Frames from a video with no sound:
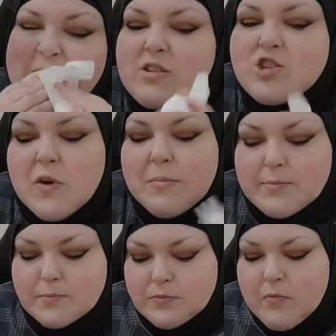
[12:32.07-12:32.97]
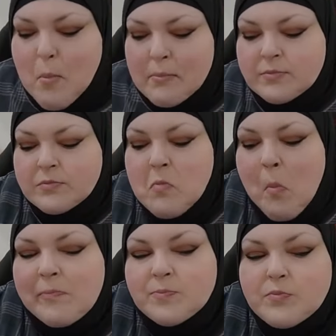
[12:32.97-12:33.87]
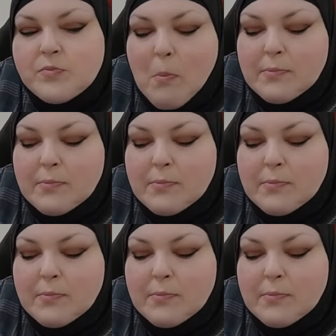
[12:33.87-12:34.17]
I was trying to pull out a napkin.